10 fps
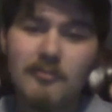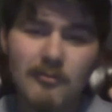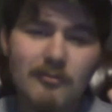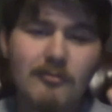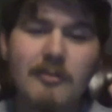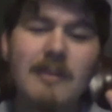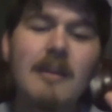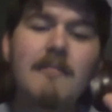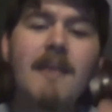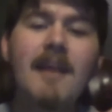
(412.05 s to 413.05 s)
You can
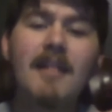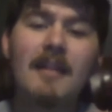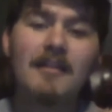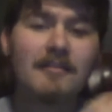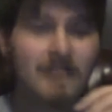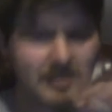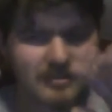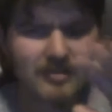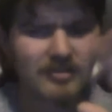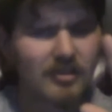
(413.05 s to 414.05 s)
come back later.
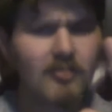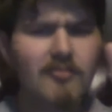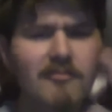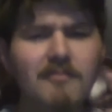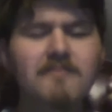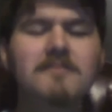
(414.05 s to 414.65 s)
It's, it's cool.